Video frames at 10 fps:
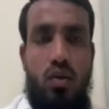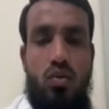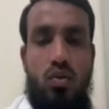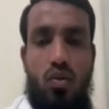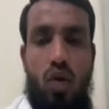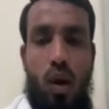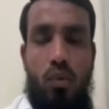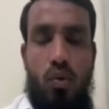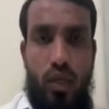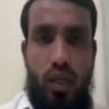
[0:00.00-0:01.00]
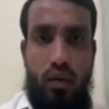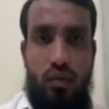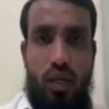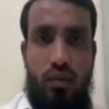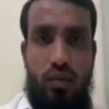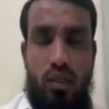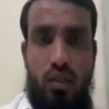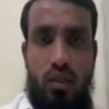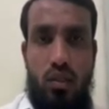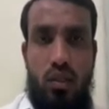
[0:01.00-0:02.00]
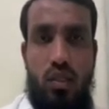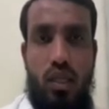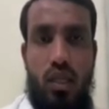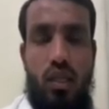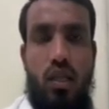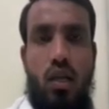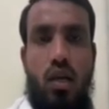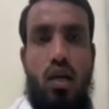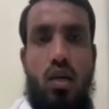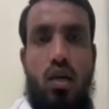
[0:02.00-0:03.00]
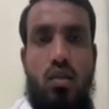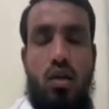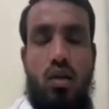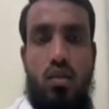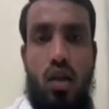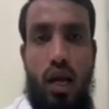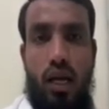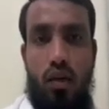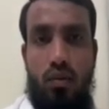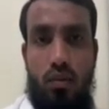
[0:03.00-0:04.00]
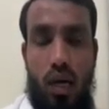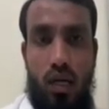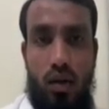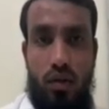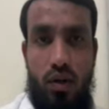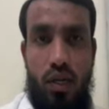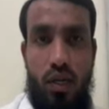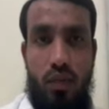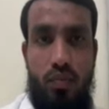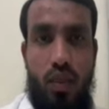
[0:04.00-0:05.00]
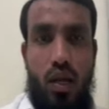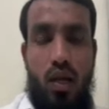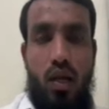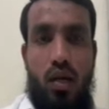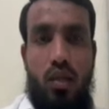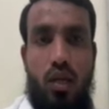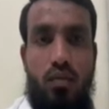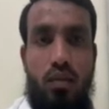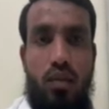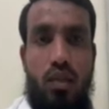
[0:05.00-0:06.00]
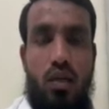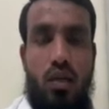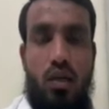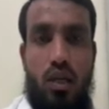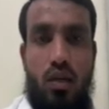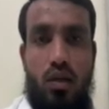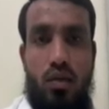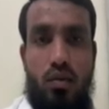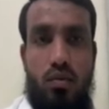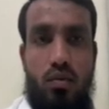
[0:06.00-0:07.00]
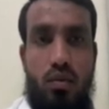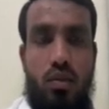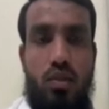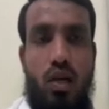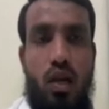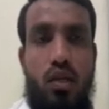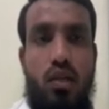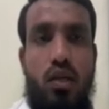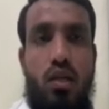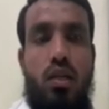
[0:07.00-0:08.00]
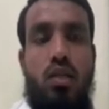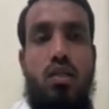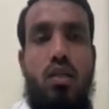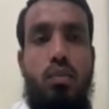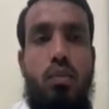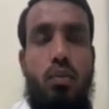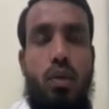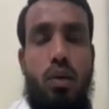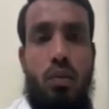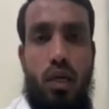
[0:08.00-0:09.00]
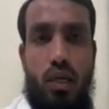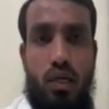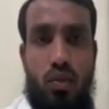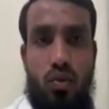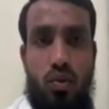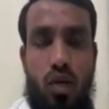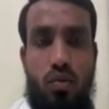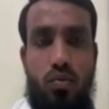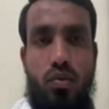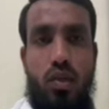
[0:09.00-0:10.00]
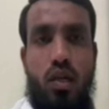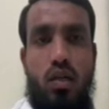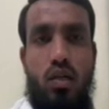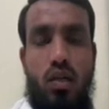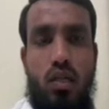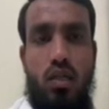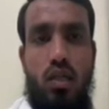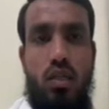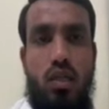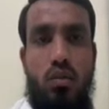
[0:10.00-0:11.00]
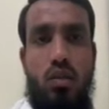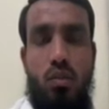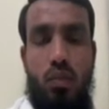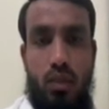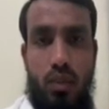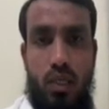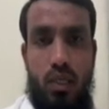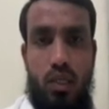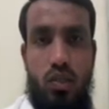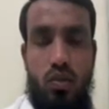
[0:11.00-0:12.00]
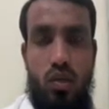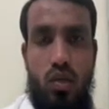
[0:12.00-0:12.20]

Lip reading: So up to here we have just seen the slide of a bark of a tree. Then we will start the simple permanent tissue. Now we are discussing about the permanent tissue.